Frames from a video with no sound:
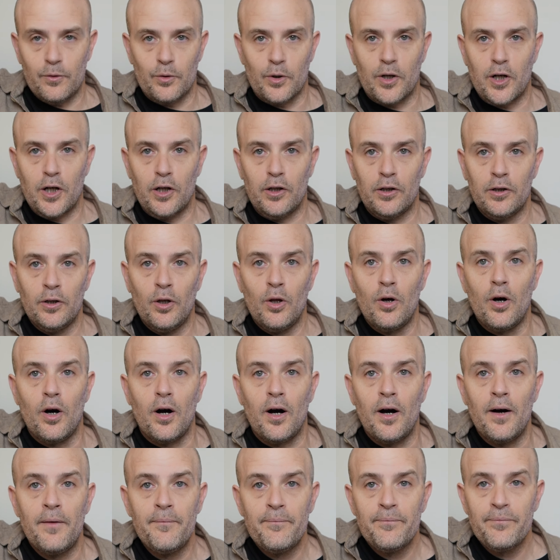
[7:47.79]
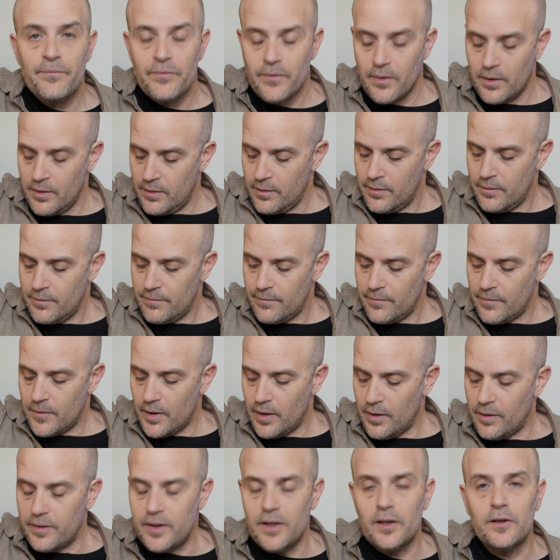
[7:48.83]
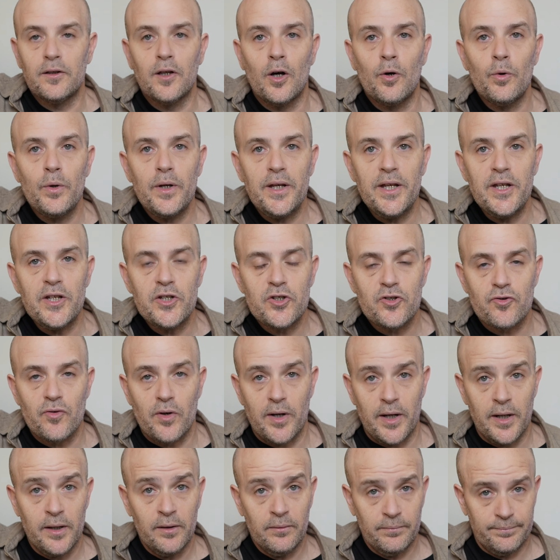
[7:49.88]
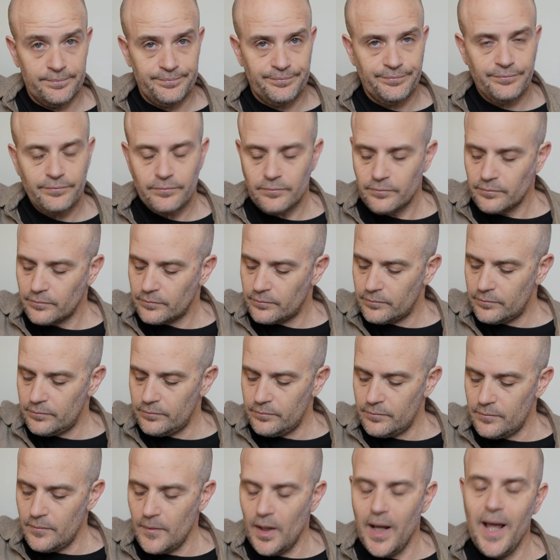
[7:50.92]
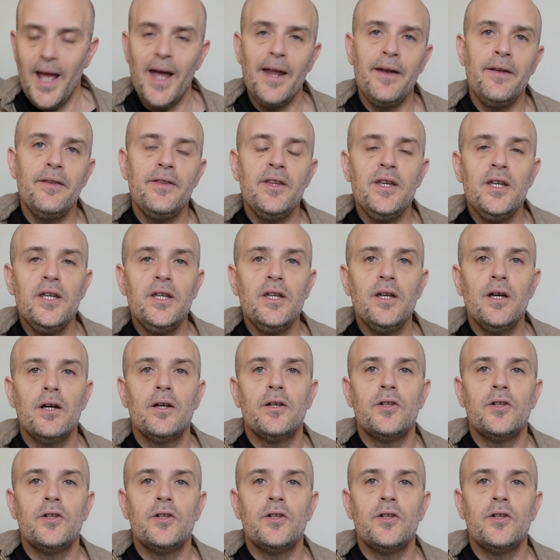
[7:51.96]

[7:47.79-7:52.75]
or claw the low E string and the